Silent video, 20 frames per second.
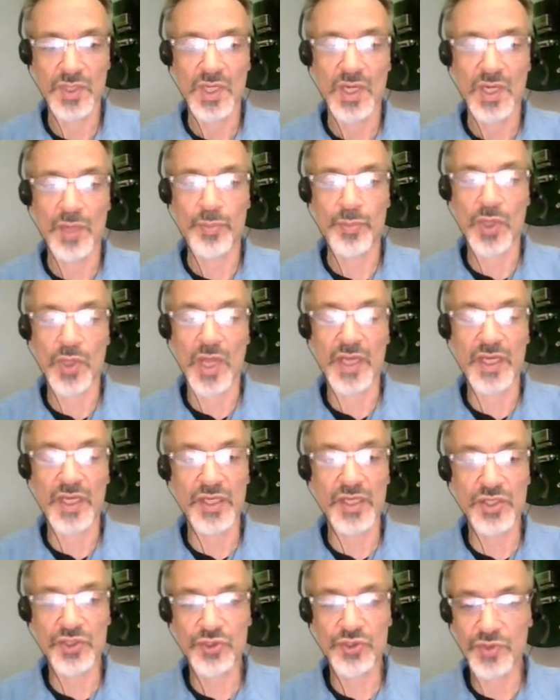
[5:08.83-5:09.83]
Apply
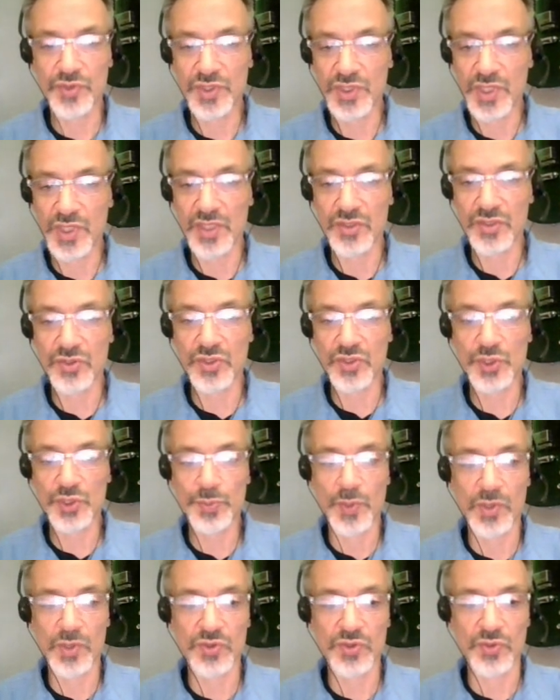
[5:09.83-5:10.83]
industry-standard
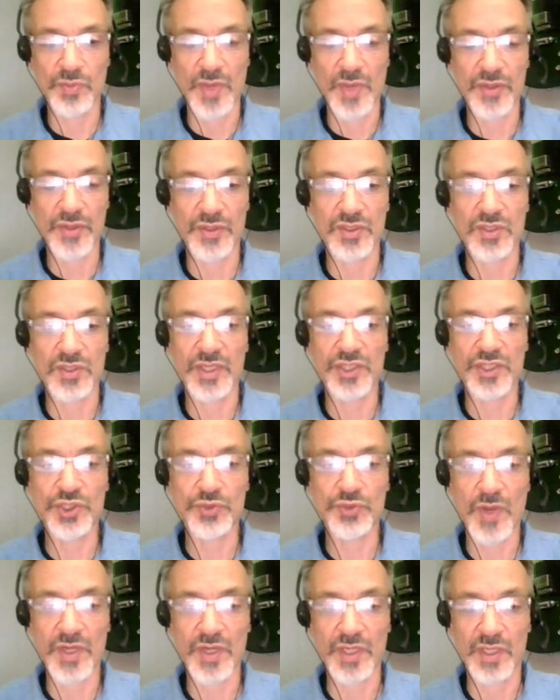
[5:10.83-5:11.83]
disposal methods like
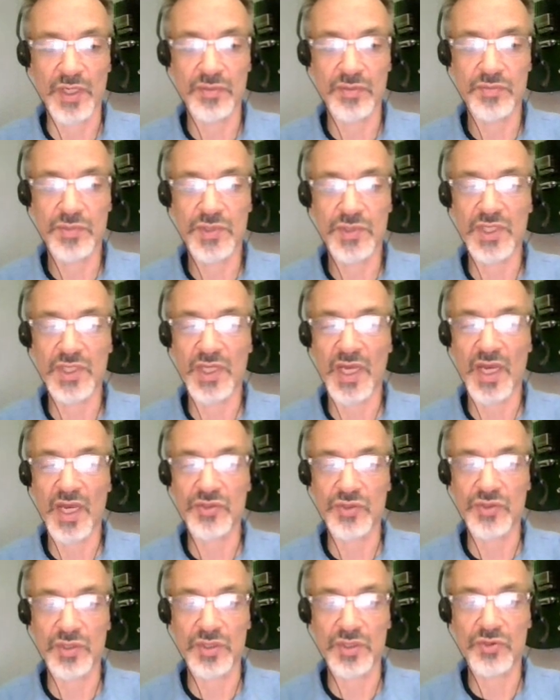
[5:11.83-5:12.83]
shredding,
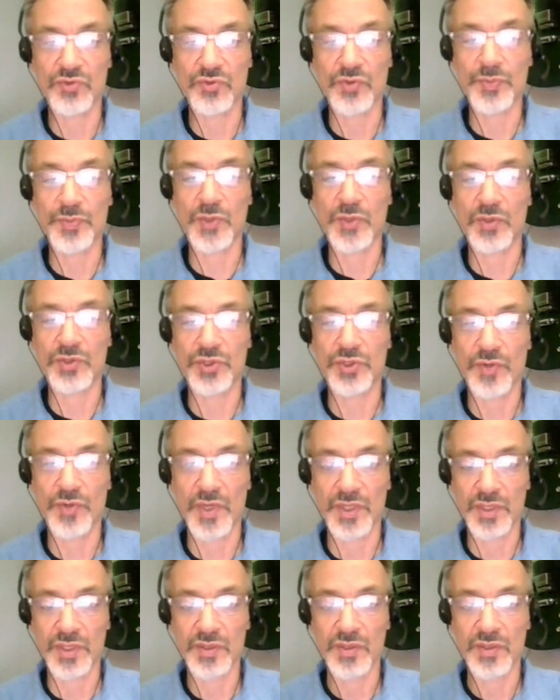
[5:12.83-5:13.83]
degaussing, crypto
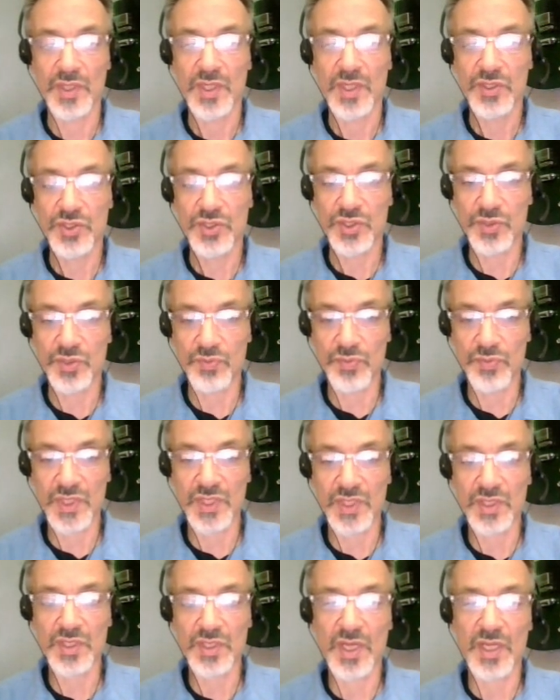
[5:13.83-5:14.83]
shredding to
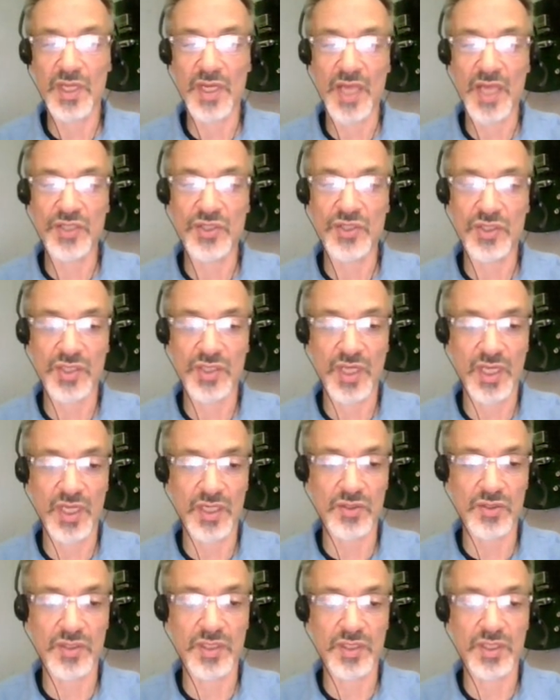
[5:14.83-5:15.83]
meet an asset's
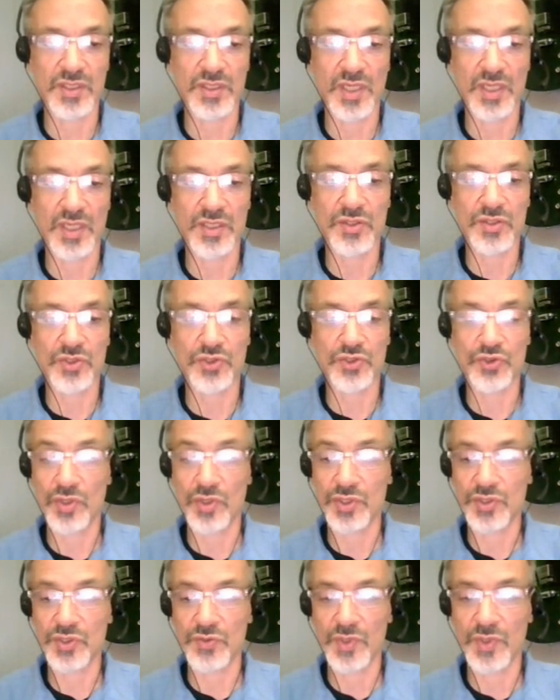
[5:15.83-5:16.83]
handling and data
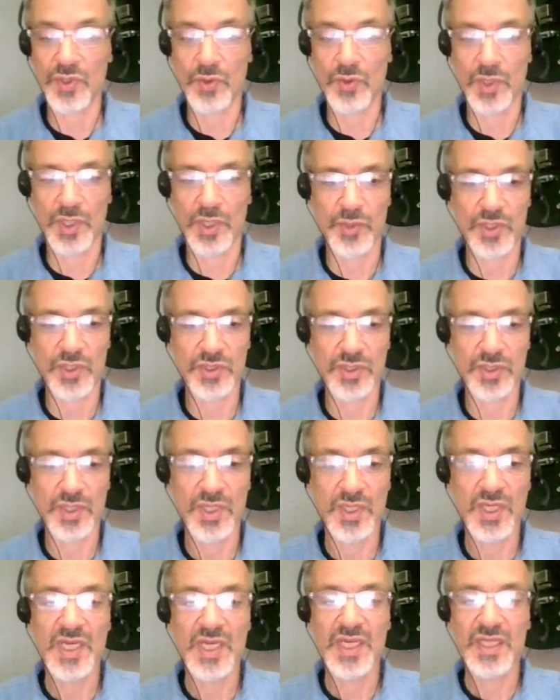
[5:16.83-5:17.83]
destruction requirements.
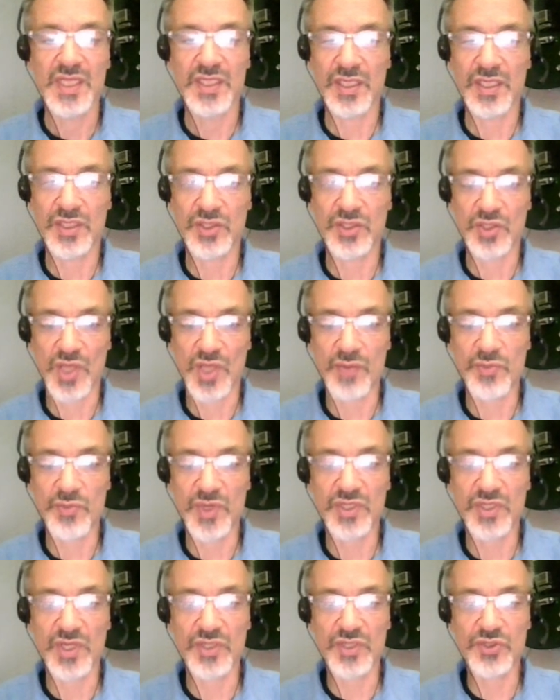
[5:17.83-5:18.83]
The exam may
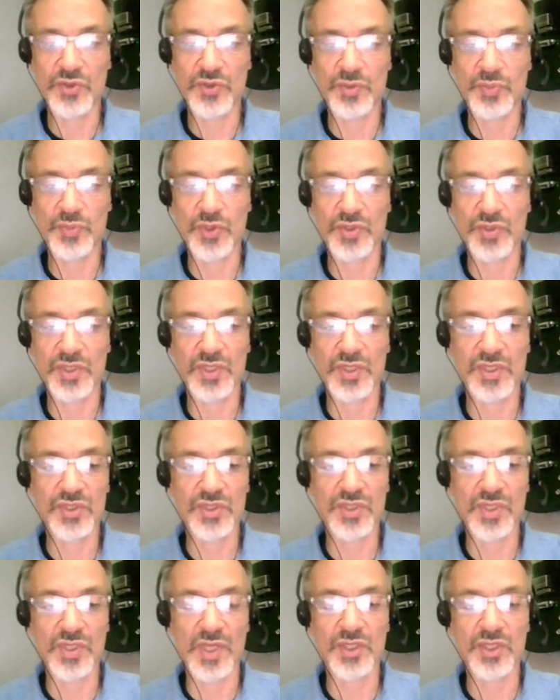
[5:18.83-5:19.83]
test your ability to
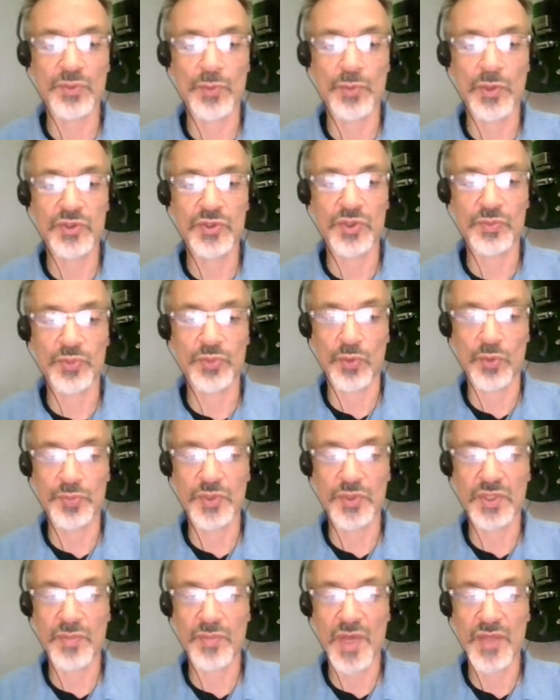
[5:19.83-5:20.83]
select the most
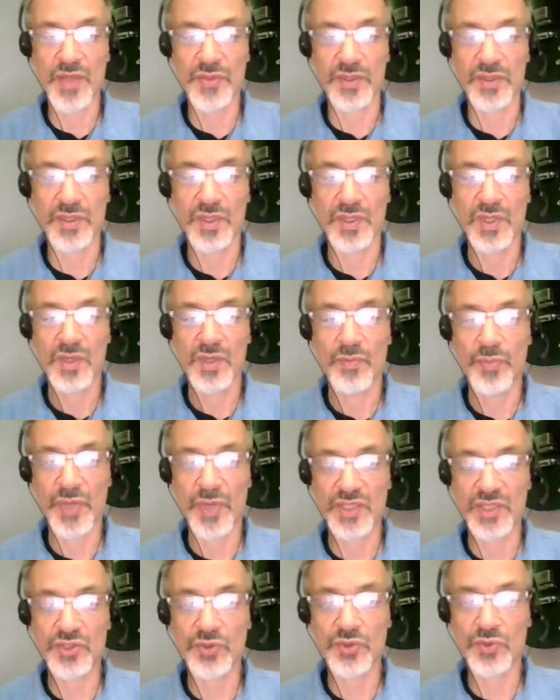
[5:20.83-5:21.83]
appropriate method
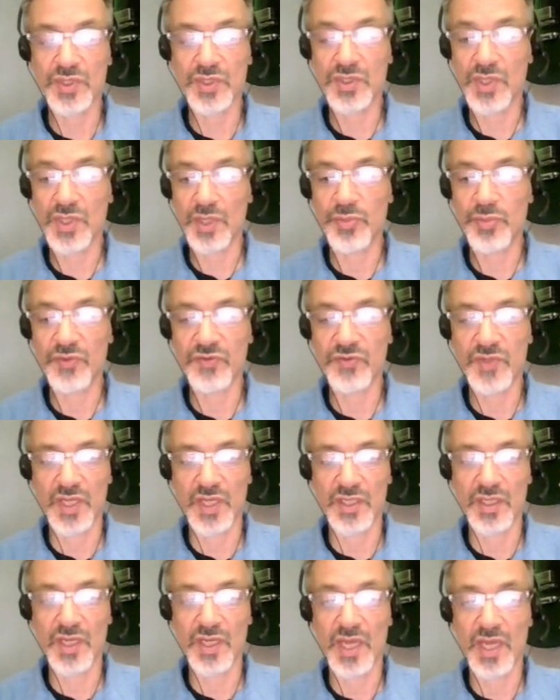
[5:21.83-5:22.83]
based on the type of
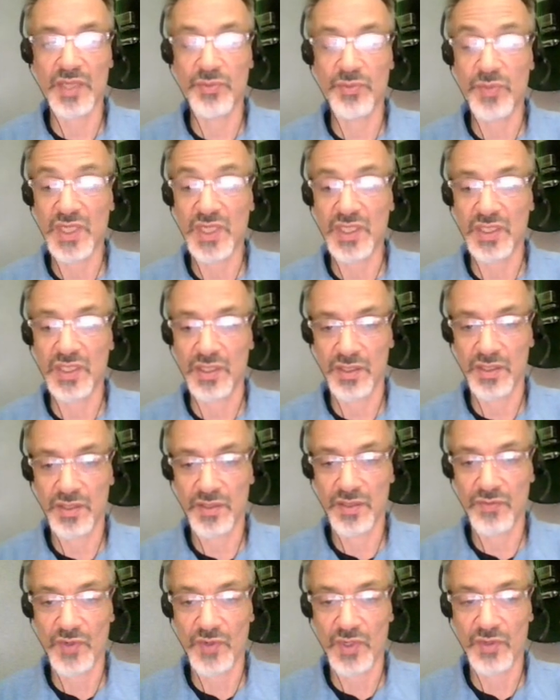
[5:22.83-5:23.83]
data and media
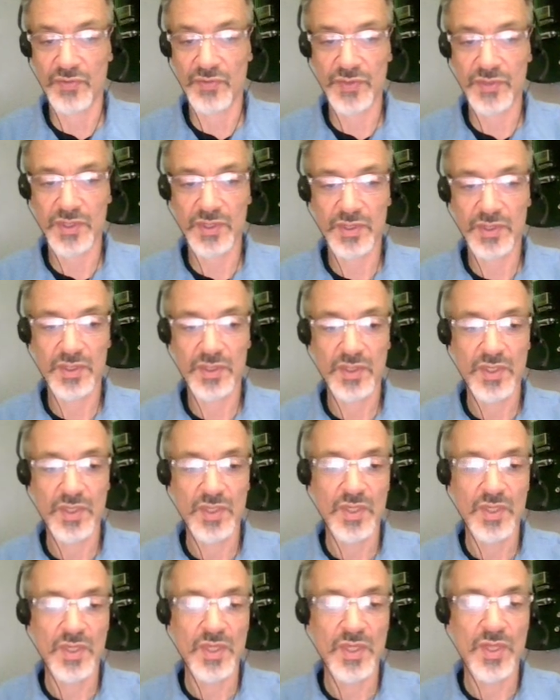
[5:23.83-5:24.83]
involved.
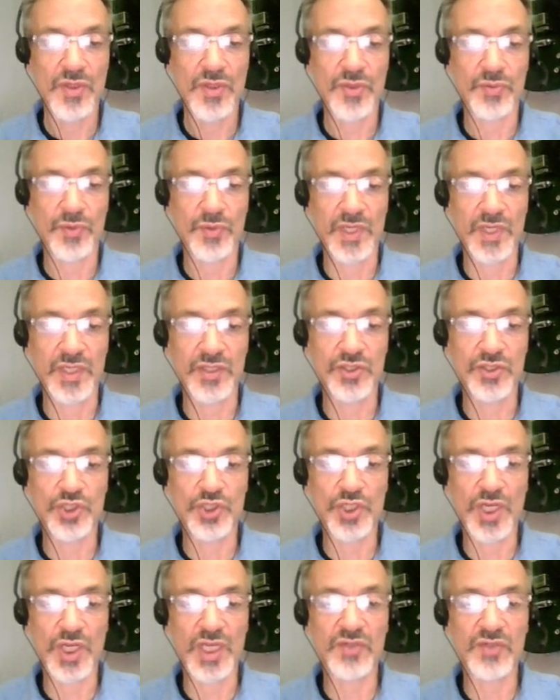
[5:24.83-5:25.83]
3.
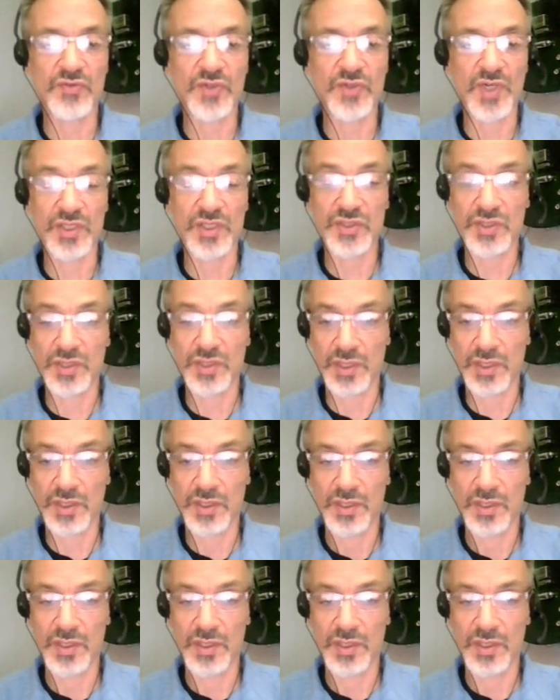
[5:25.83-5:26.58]
Chain of custody.